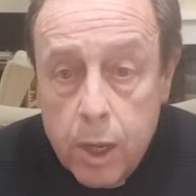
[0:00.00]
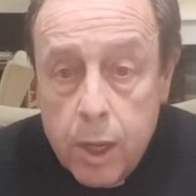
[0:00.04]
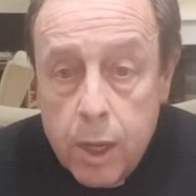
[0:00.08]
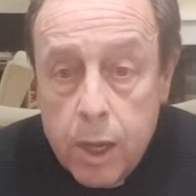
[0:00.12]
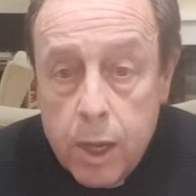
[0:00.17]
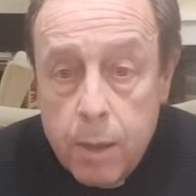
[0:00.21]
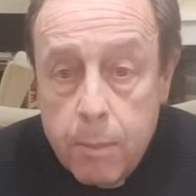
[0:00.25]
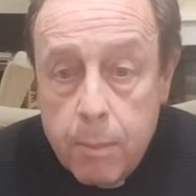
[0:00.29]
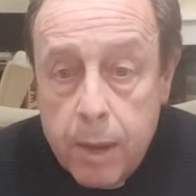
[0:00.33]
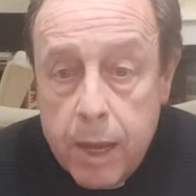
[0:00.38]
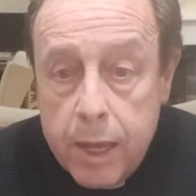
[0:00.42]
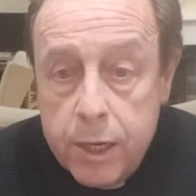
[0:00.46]
a
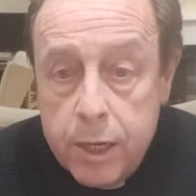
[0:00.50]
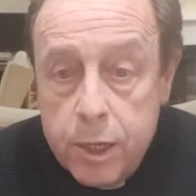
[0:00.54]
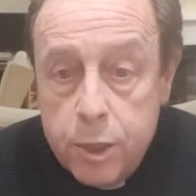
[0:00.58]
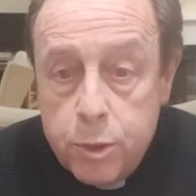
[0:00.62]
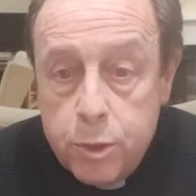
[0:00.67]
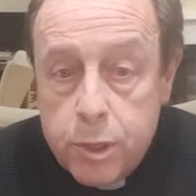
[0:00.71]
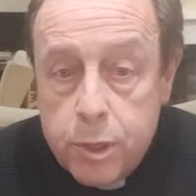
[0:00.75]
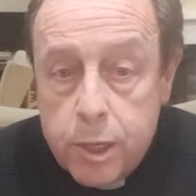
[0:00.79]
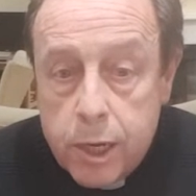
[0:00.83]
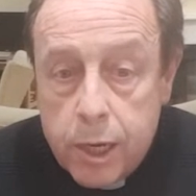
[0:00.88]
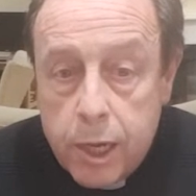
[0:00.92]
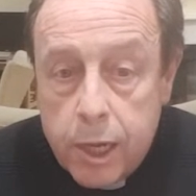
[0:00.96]
man who
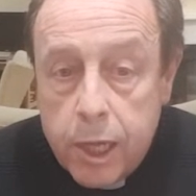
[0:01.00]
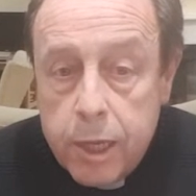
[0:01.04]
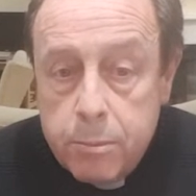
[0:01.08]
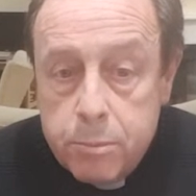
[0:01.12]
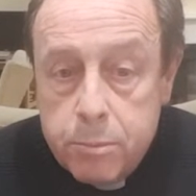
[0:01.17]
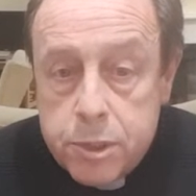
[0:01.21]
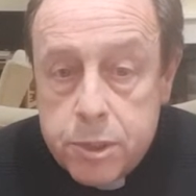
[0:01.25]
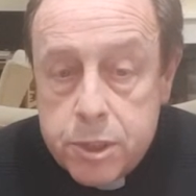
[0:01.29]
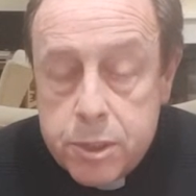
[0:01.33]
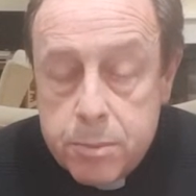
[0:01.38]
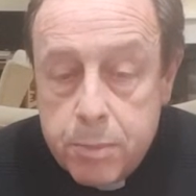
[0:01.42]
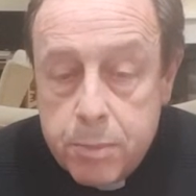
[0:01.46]
claimed
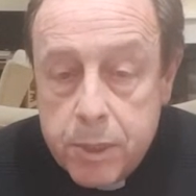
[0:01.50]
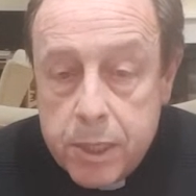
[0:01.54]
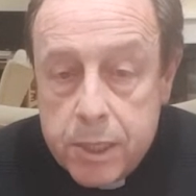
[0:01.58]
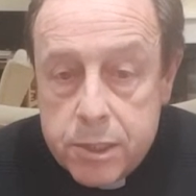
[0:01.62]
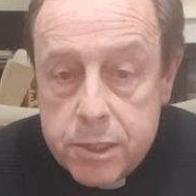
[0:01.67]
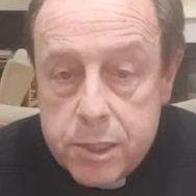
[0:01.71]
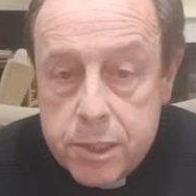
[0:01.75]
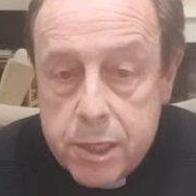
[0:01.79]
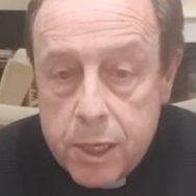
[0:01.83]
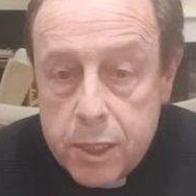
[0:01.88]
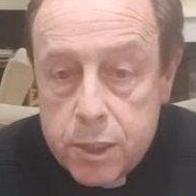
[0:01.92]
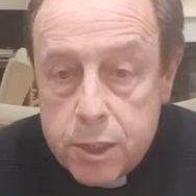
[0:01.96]
to be in
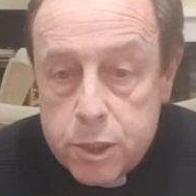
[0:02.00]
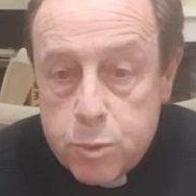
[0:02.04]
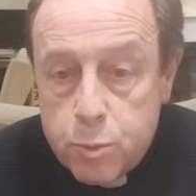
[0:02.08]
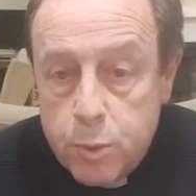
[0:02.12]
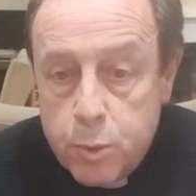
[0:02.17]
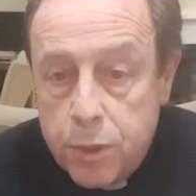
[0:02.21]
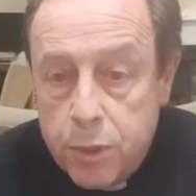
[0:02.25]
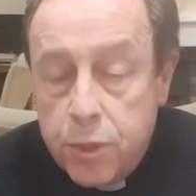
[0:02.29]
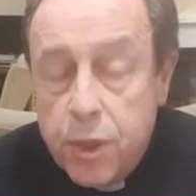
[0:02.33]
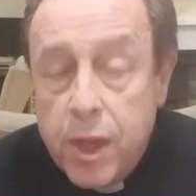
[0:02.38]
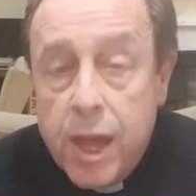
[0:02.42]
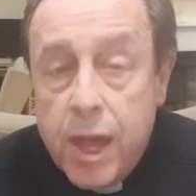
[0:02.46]
touch
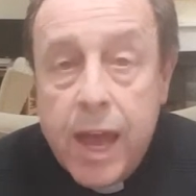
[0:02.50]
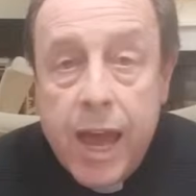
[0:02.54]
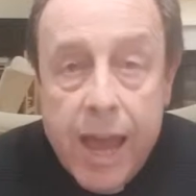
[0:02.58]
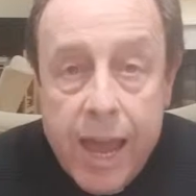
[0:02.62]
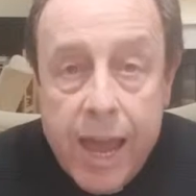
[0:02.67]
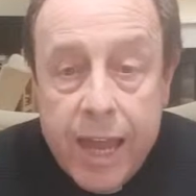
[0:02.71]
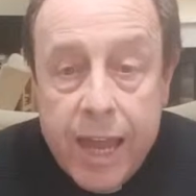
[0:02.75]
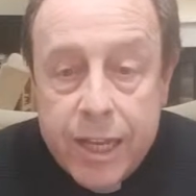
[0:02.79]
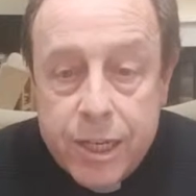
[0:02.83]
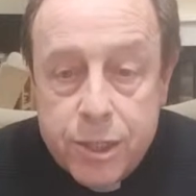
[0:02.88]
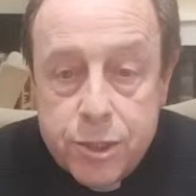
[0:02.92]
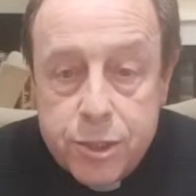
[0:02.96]
with the
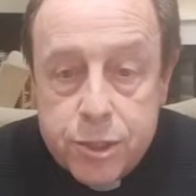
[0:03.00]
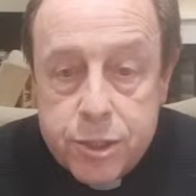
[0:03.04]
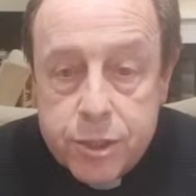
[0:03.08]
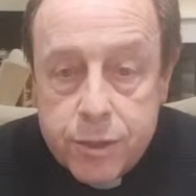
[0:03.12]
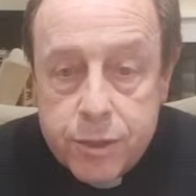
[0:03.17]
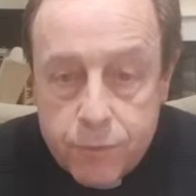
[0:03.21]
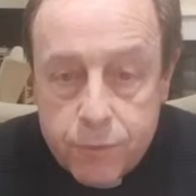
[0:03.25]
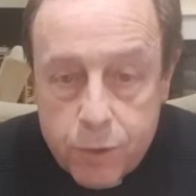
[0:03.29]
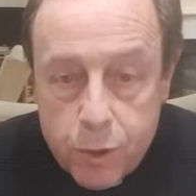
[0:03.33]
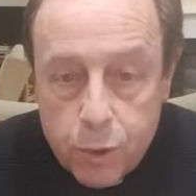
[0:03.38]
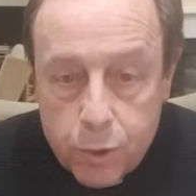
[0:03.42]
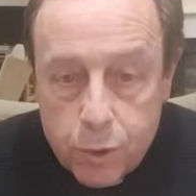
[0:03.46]
hand
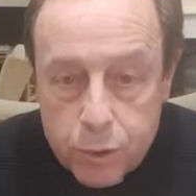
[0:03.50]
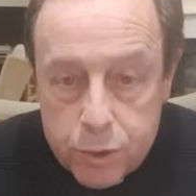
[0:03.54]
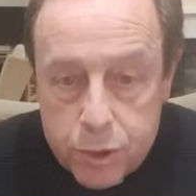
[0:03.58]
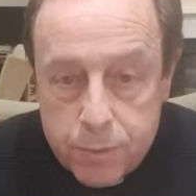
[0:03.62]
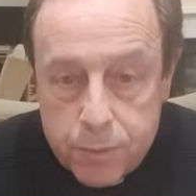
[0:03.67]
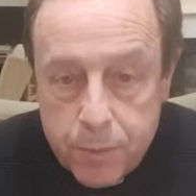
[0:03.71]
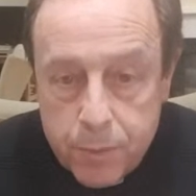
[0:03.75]
of God,